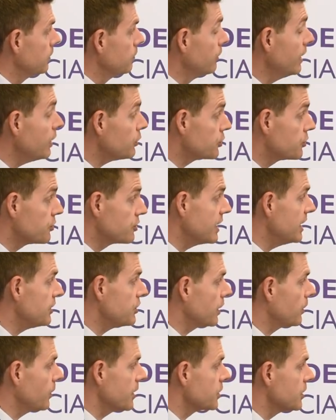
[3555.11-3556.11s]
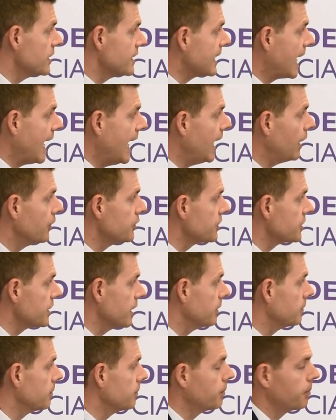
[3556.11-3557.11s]
real strategic question is, how does
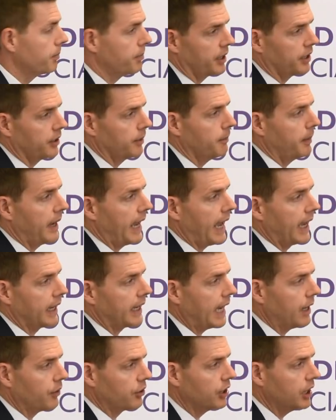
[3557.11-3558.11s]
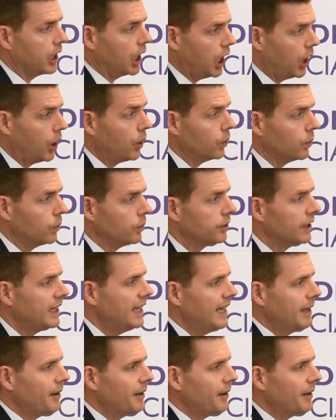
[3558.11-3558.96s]
it bring them back? How can it hold?